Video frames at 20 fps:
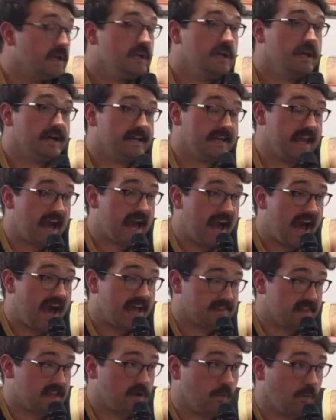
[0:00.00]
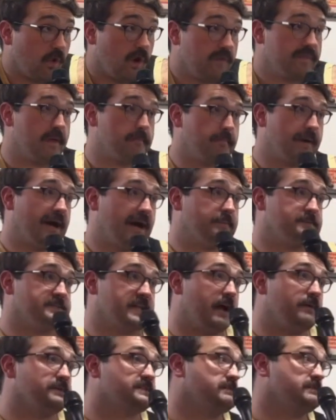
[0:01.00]
Yeah, I think one that pops
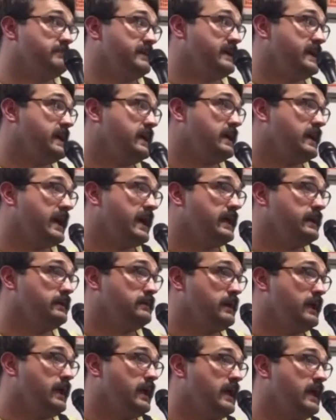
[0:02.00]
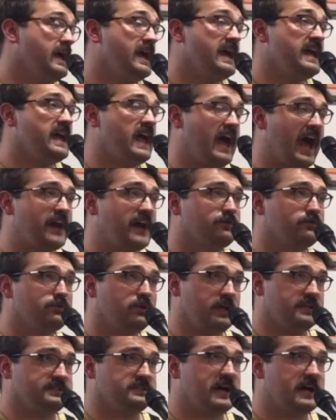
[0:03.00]
out to me, and I don't,
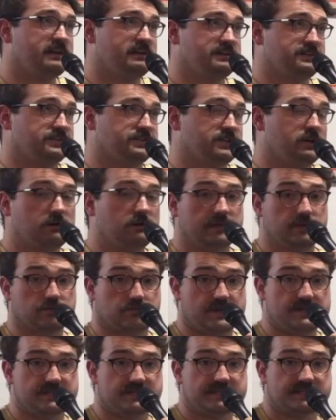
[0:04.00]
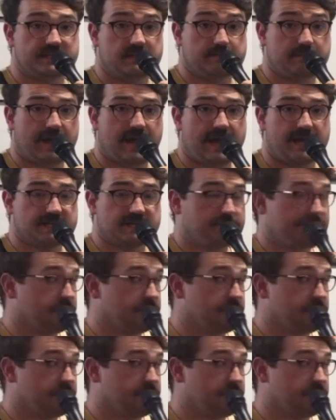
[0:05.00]
it's not necessarily recency bias, but